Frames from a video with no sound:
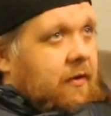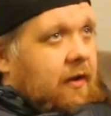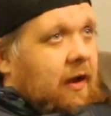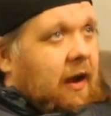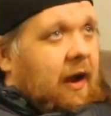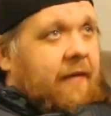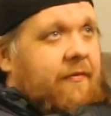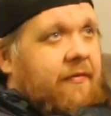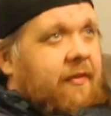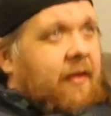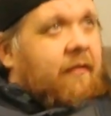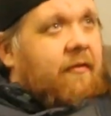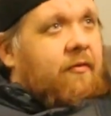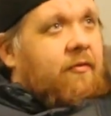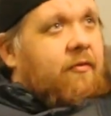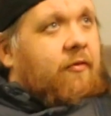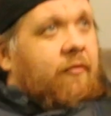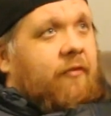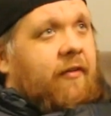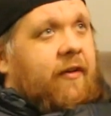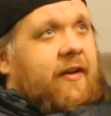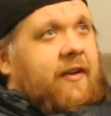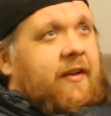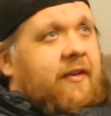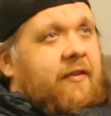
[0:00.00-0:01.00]
I've never
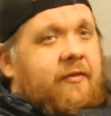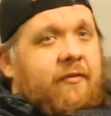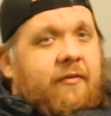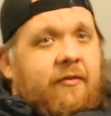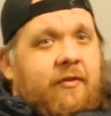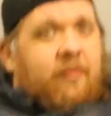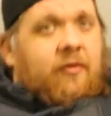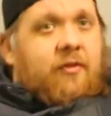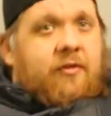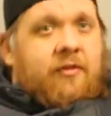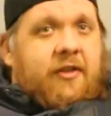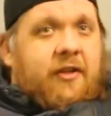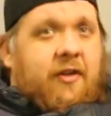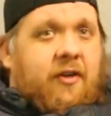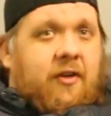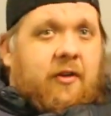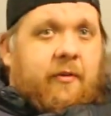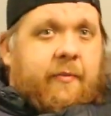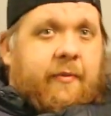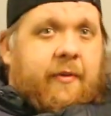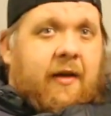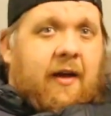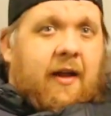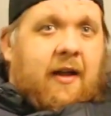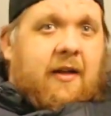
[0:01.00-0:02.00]
ridden a unicycle,
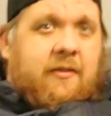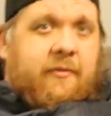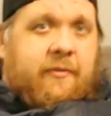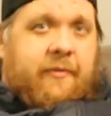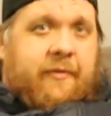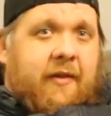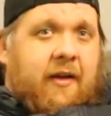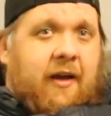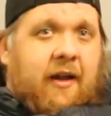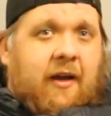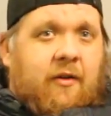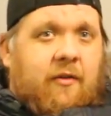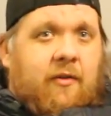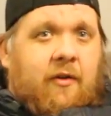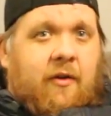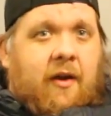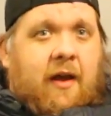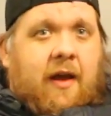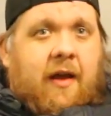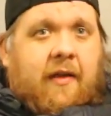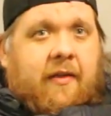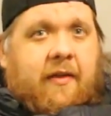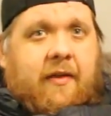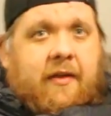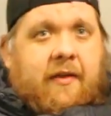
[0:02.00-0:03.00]
to be honest with you. I don't know
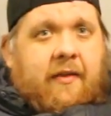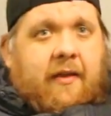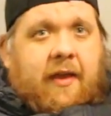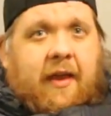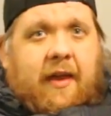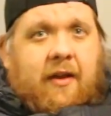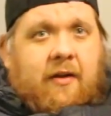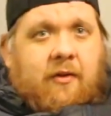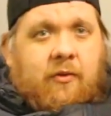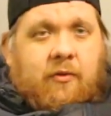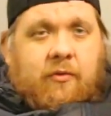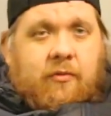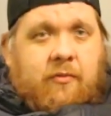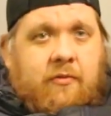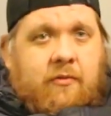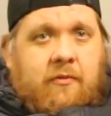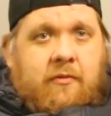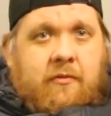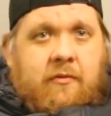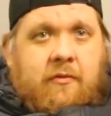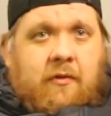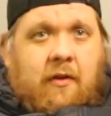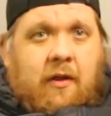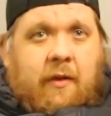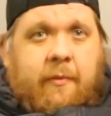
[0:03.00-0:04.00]
how they handle.
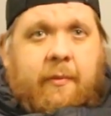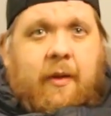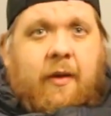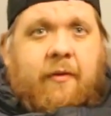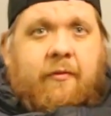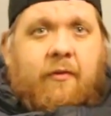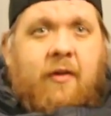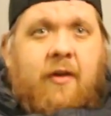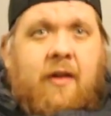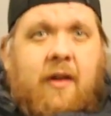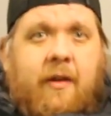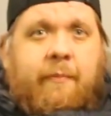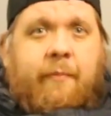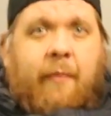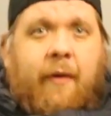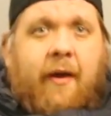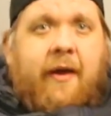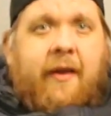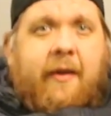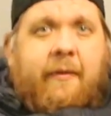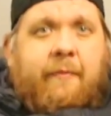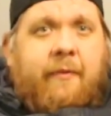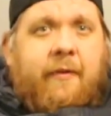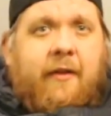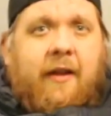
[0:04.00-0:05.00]
I mean, I've ridden a
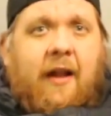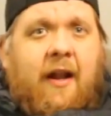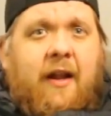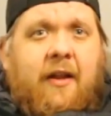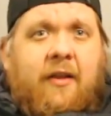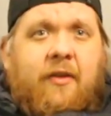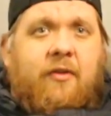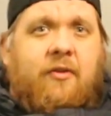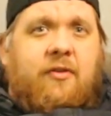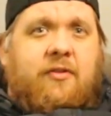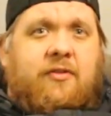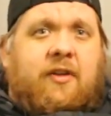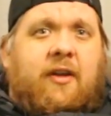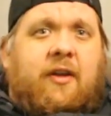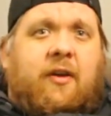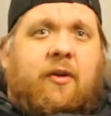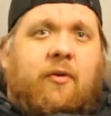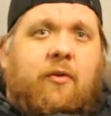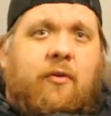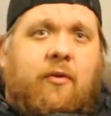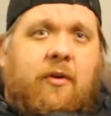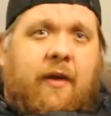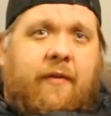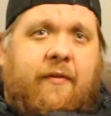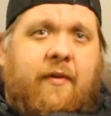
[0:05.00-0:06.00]
bike, but not a
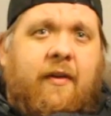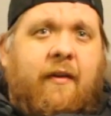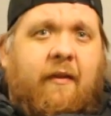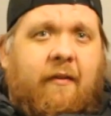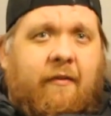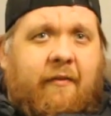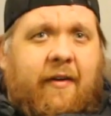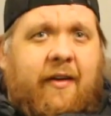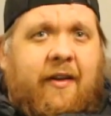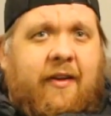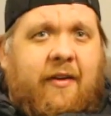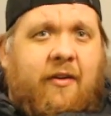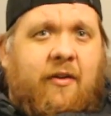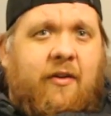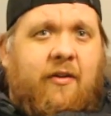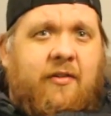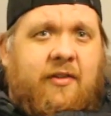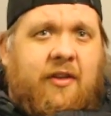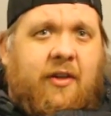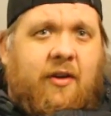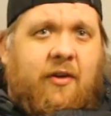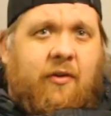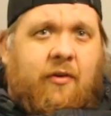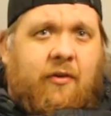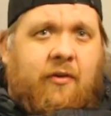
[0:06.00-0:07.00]
unicycle. Have you ever ridden a
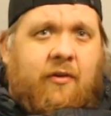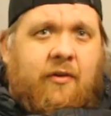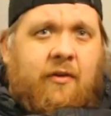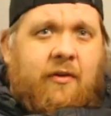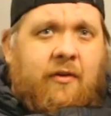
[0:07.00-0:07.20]
unicycle?